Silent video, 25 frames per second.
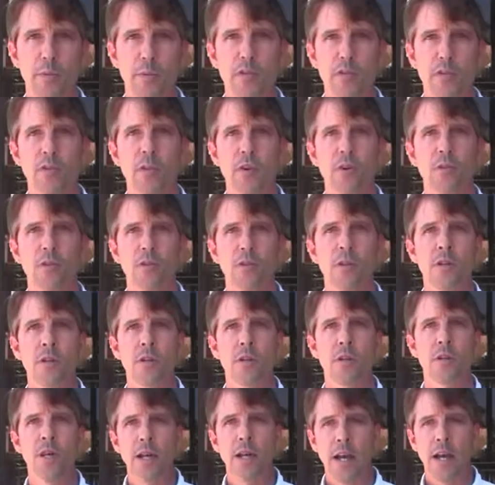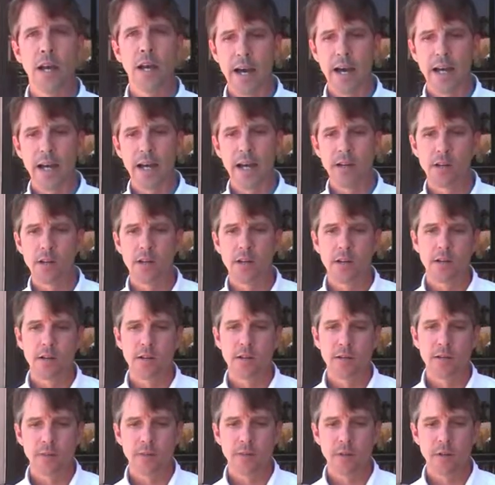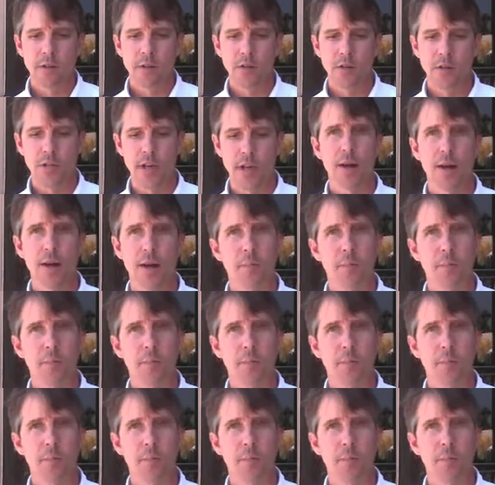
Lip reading: Patrol and set